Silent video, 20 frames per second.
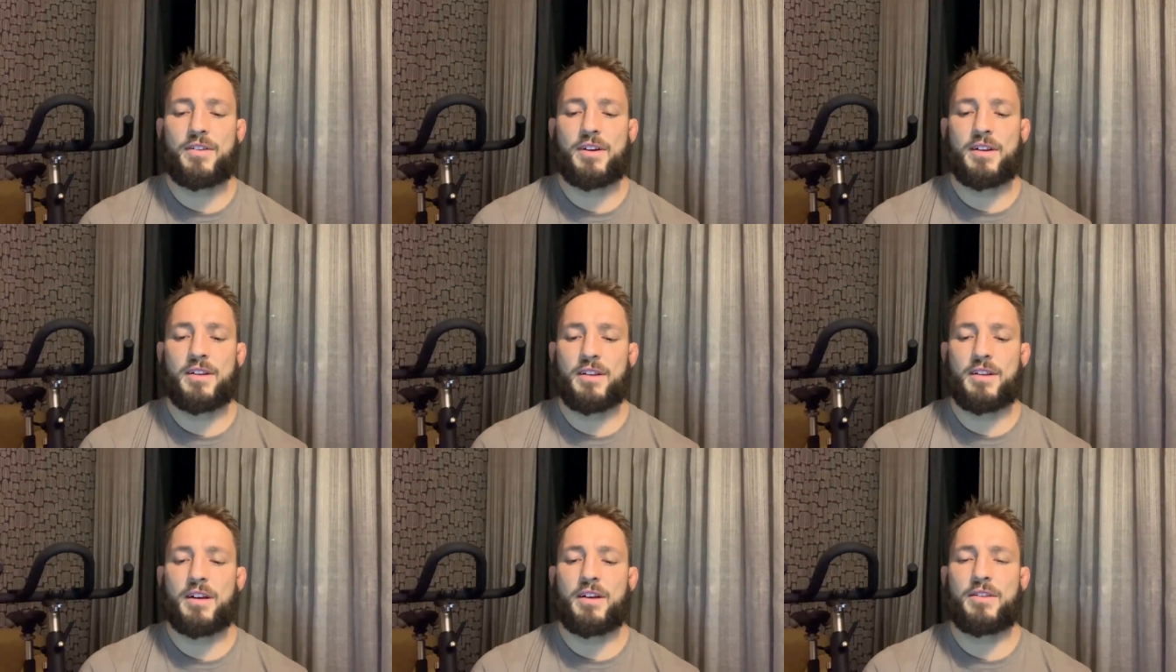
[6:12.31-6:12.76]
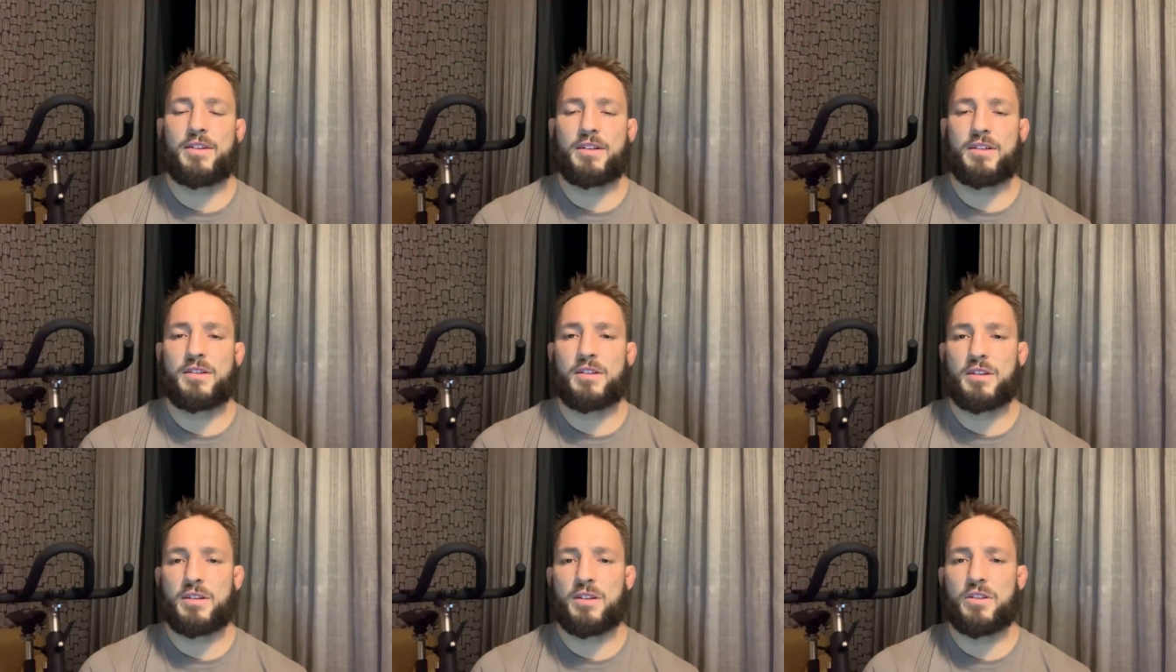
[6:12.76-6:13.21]
I, I think
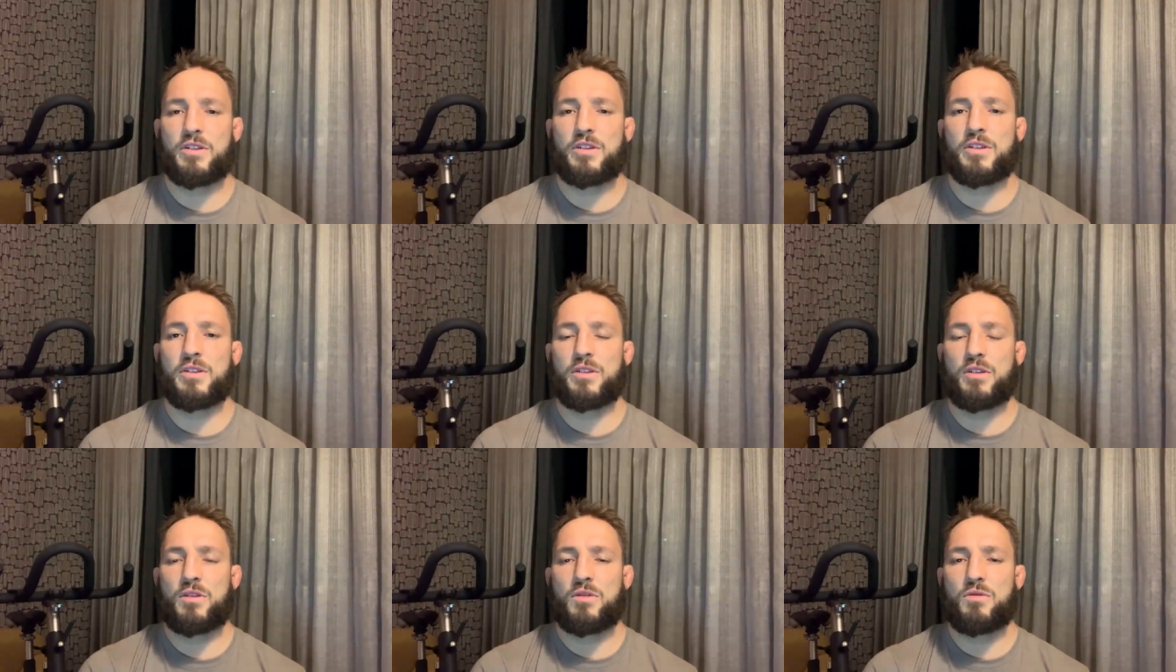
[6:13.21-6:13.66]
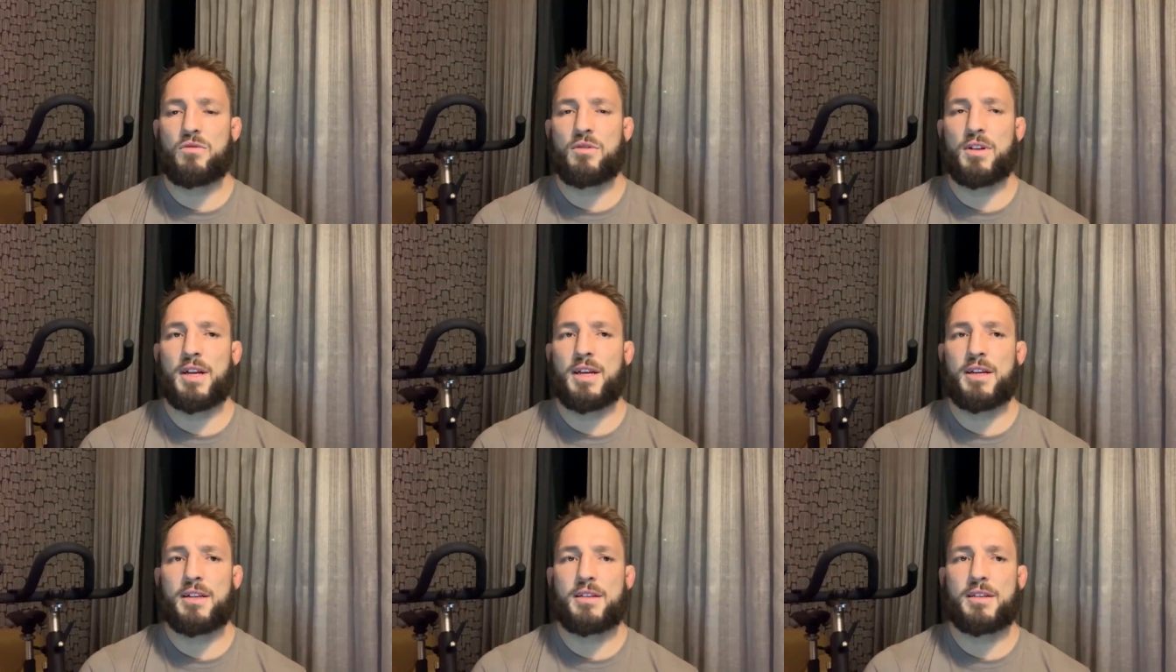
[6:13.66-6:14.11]
signatures are
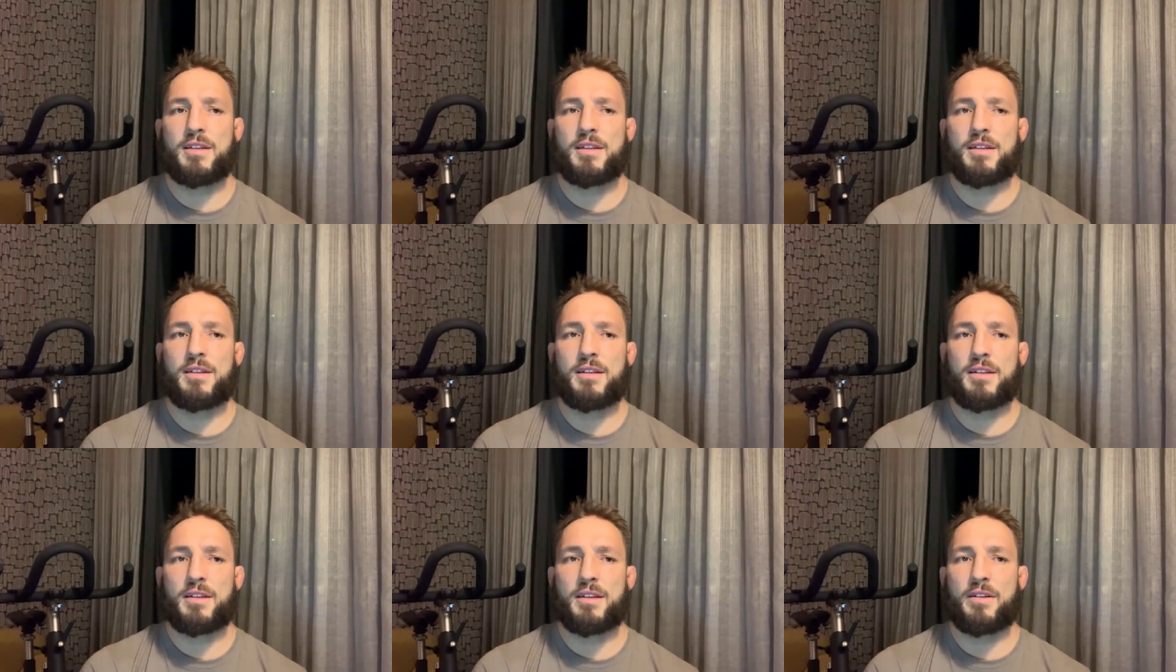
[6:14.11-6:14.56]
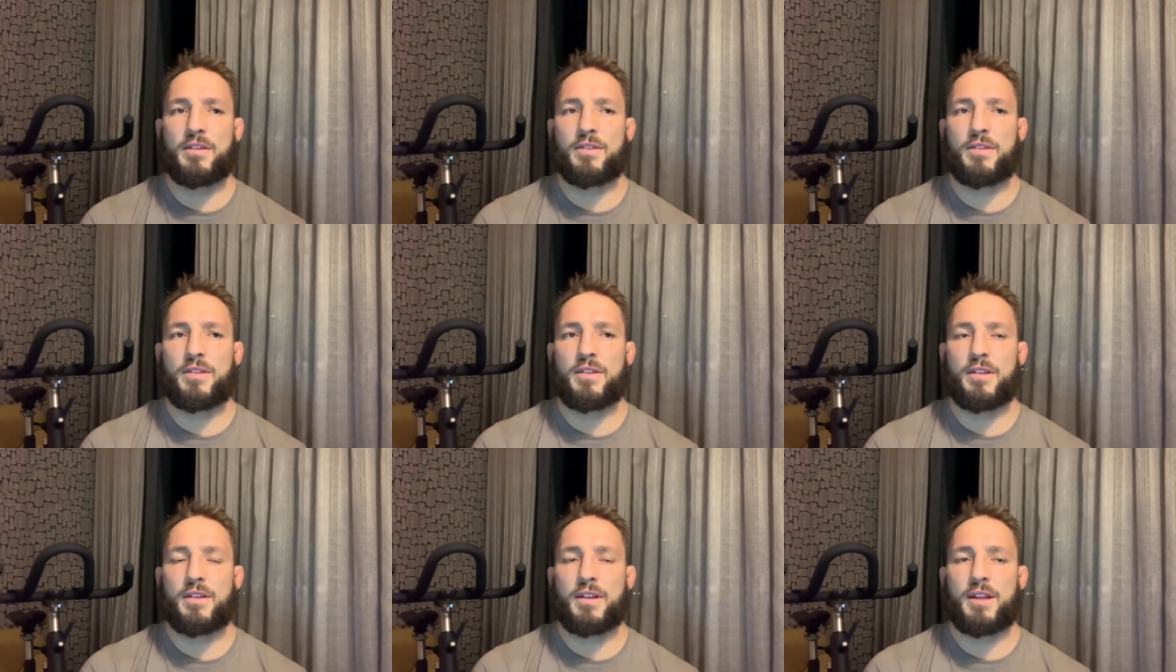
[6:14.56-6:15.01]
cool as. I think they're
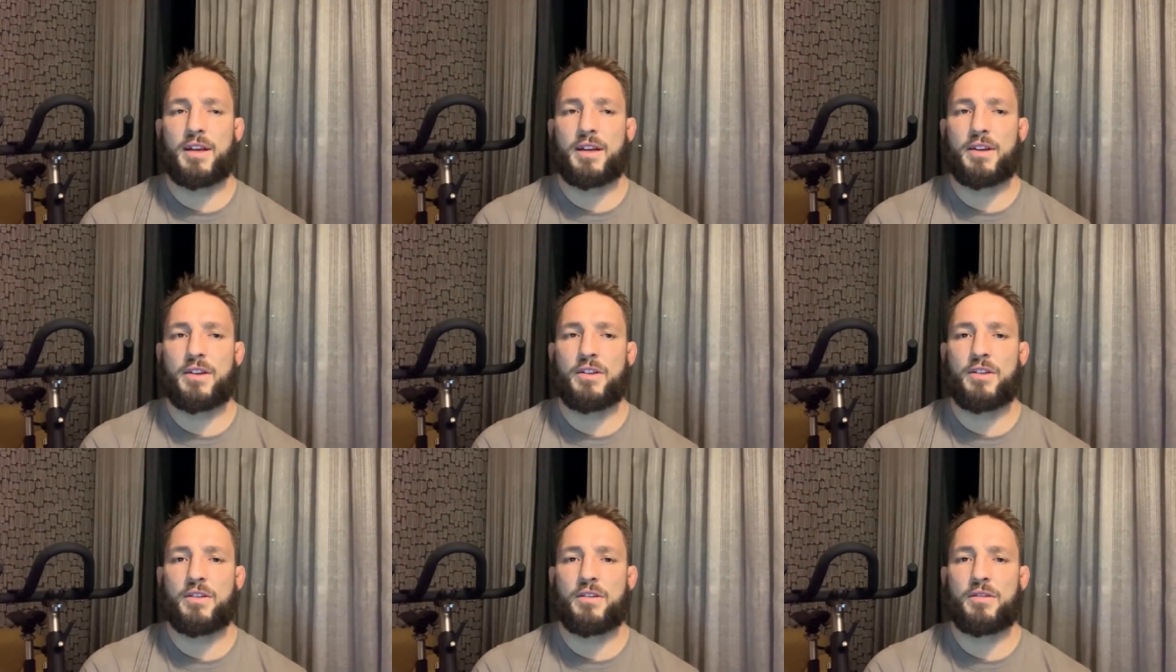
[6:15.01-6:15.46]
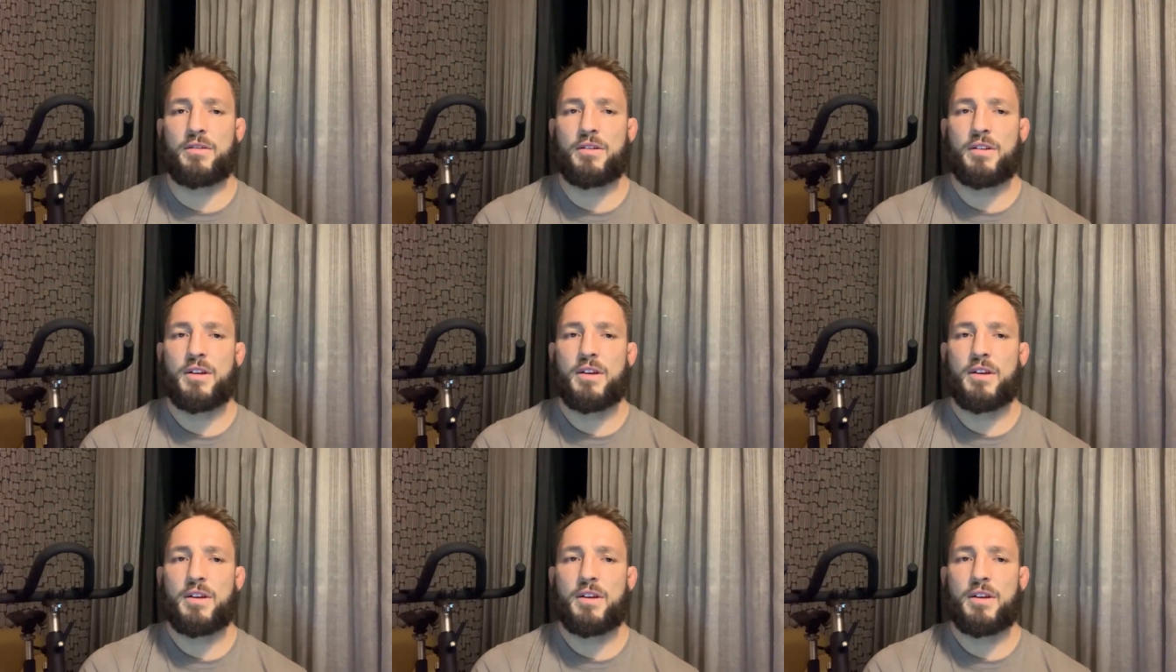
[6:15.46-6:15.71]
like, you know,